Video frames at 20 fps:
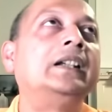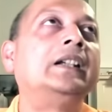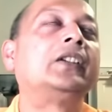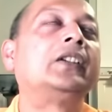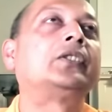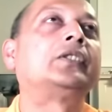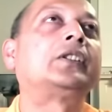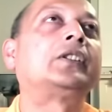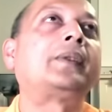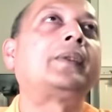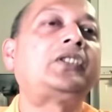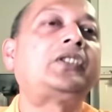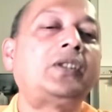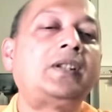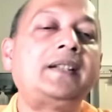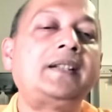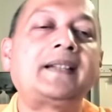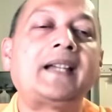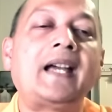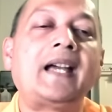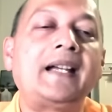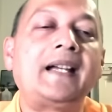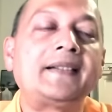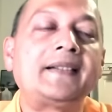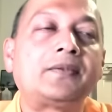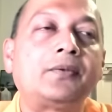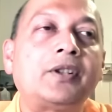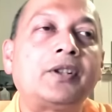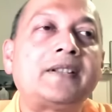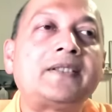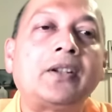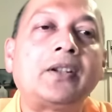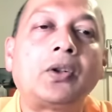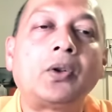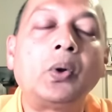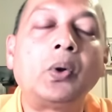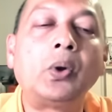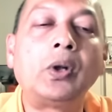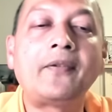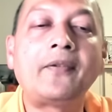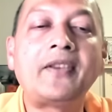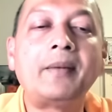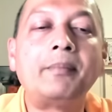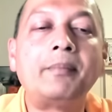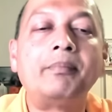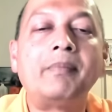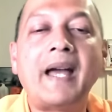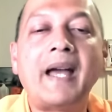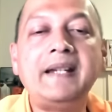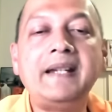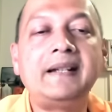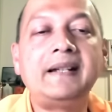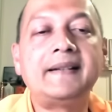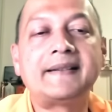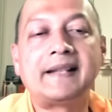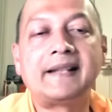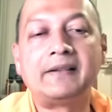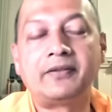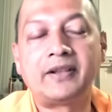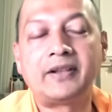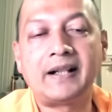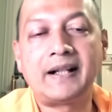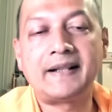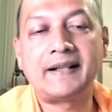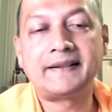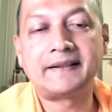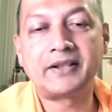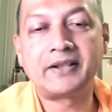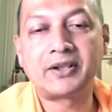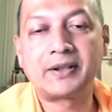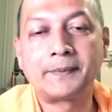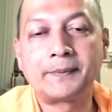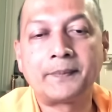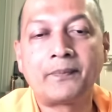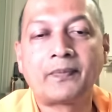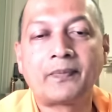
So the question is asked, what is the role of the mind in self-realization?